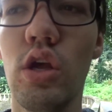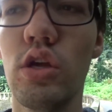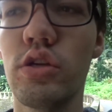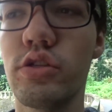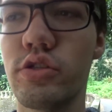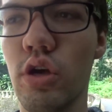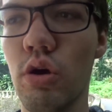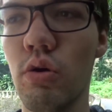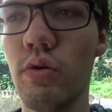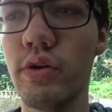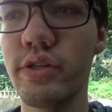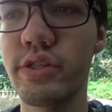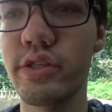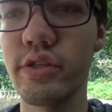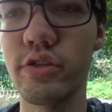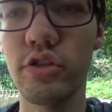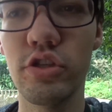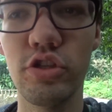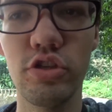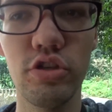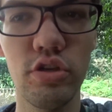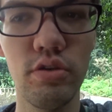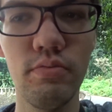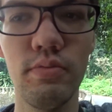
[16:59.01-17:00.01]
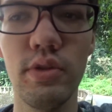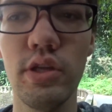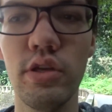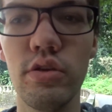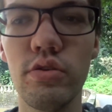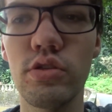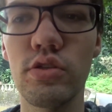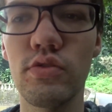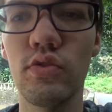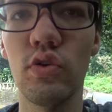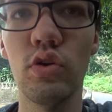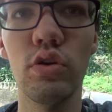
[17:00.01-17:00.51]
So it's extremely
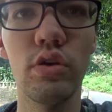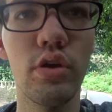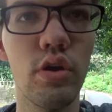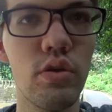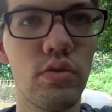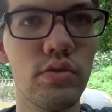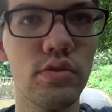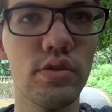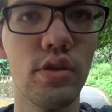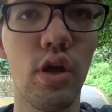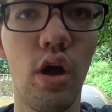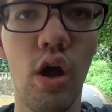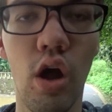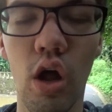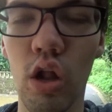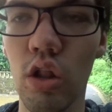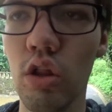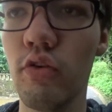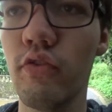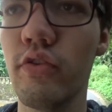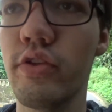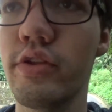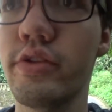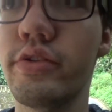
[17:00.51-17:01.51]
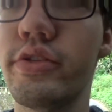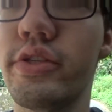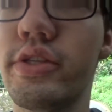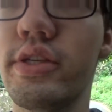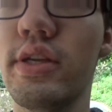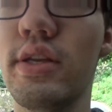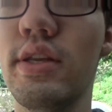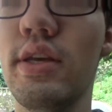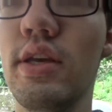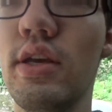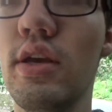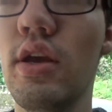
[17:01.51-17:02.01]
useful. It goes all over the
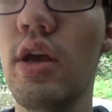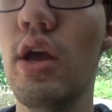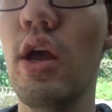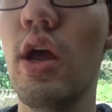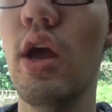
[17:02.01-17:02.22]
city.